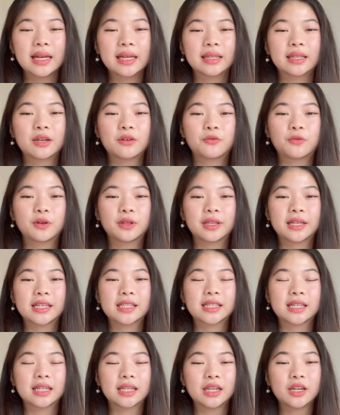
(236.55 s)
They've
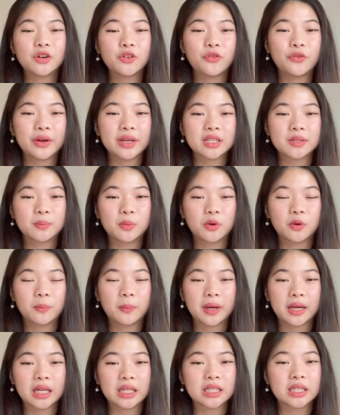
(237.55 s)
released a new Facebook
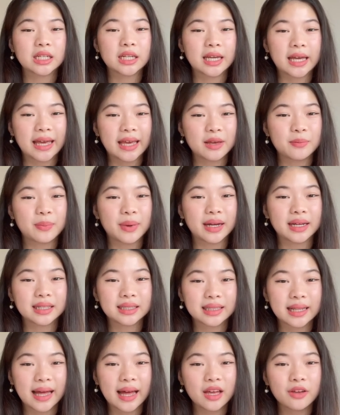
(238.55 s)
page, K-Bank
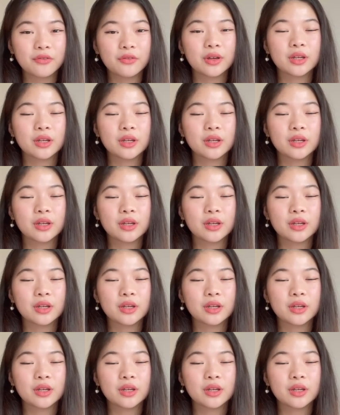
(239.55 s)
Live.